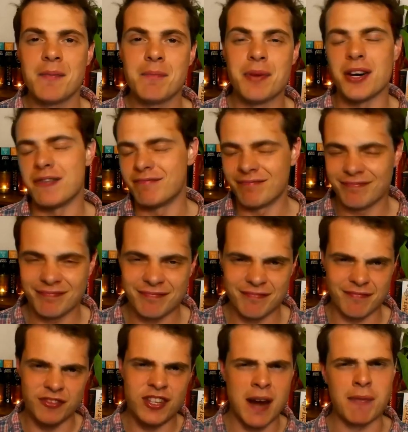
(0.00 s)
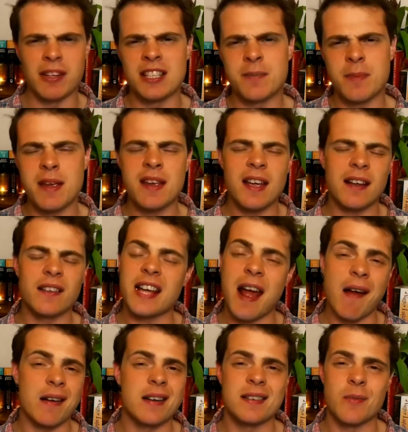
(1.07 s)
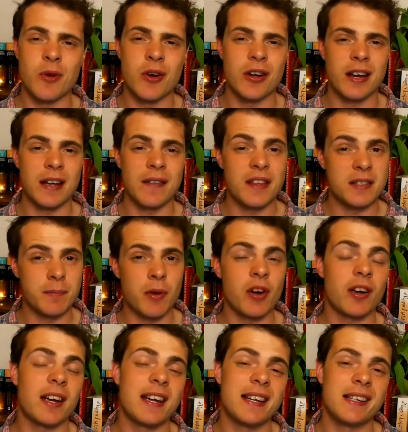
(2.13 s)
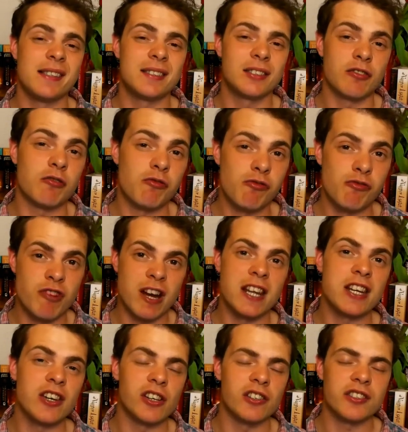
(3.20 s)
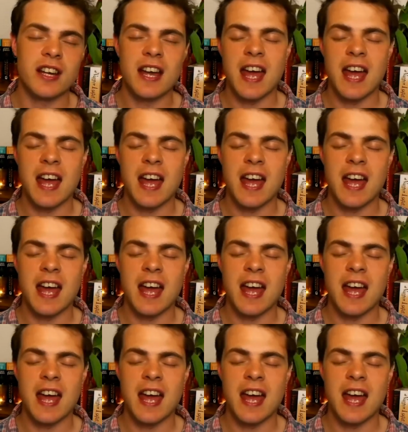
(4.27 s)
but generally speaking, the character work in this book is really good,